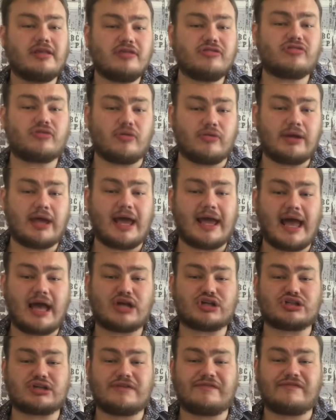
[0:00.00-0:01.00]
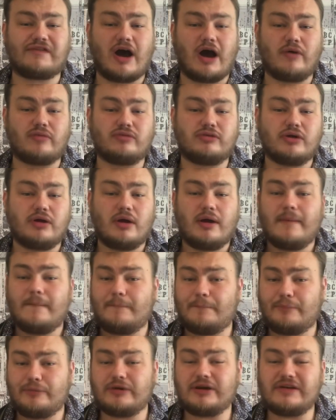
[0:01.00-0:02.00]
story I actually found
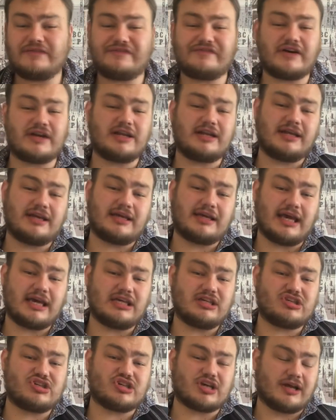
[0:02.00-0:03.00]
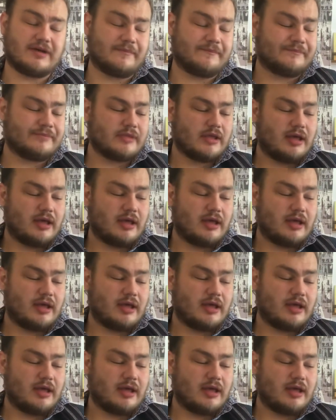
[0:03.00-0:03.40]
pretty fun and engaging.